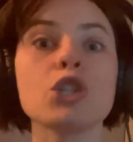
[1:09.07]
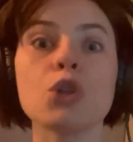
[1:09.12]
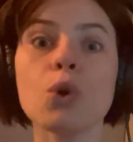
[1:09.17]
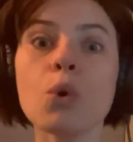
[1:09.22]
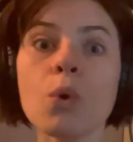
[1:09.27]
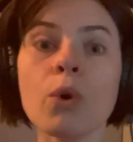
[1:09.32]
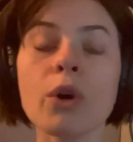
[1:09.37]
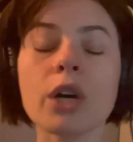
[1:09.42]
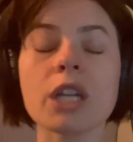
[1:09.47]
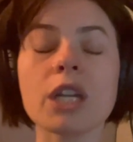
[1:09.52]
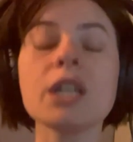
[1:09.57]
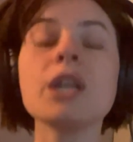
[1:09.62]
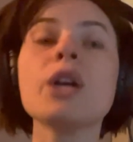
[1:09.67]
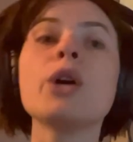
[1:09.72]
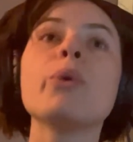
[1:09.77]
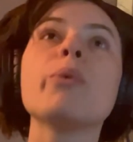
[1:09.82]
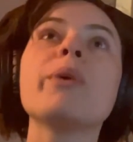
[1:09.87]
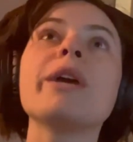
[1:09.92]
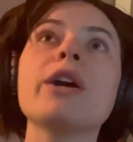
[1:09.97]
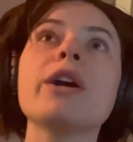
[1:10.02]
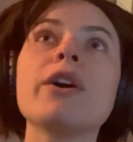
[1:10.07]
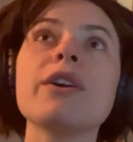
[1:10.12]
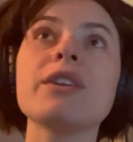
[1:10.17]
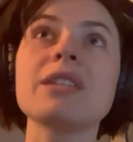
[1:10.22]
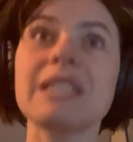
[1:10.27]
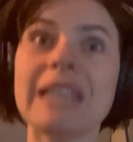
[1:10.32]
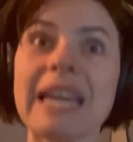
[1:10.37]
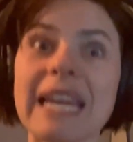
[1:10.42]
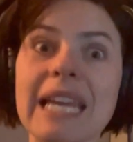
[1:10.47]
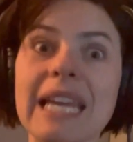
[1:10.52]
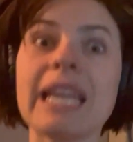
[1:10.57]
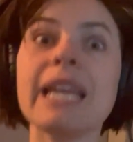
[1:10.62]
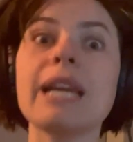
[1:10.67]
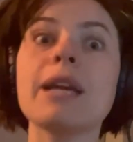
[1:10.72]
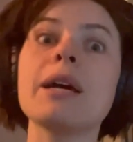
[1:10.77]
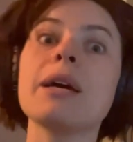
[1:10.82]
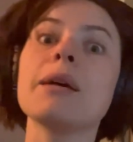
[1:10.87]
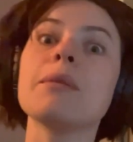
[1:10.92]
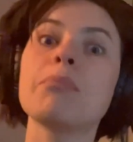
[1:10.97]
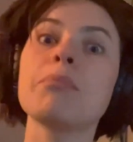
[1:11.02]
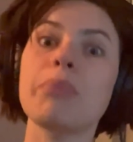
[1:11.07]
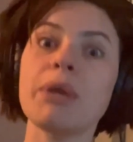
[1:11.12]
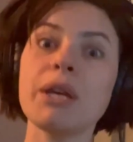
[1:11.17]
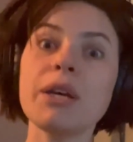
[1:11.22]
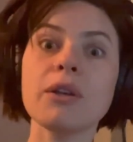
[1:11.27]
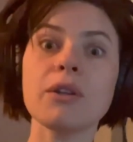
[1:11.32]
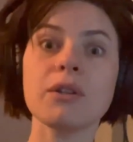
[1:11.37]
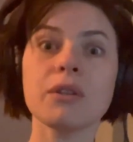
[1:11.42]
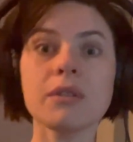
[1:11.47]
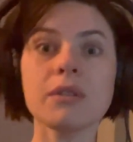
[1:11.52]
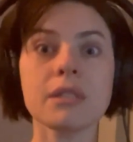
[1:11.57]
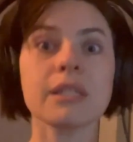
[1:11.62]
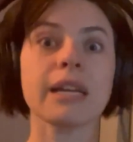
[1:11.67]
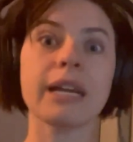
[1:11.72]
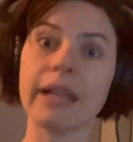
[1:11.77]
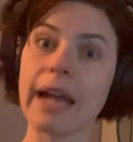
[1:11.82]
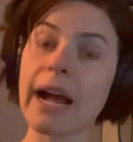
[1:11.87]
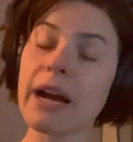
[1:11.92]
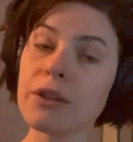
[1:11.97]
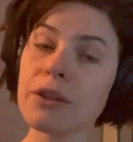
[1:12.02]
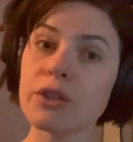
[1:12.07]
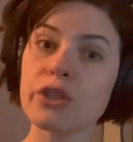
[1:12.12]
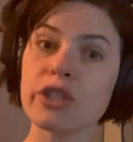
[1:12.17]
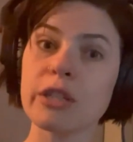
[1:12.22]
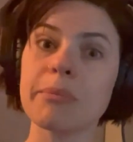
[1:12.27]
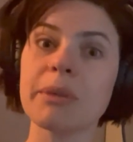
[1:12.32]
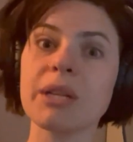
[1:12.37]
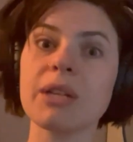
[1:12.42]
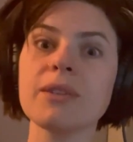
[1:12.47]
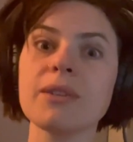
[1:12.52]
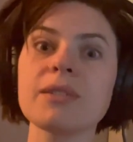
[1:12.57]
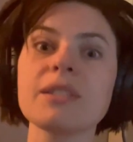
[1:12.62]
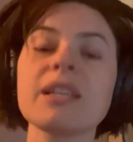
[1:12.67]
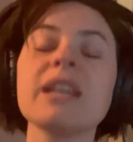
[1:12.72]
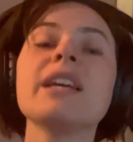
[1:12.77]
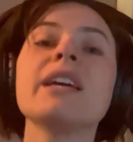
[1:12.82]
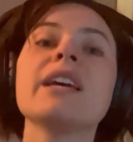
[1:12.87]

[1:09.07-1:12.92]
or we are taking pills like allergy pills,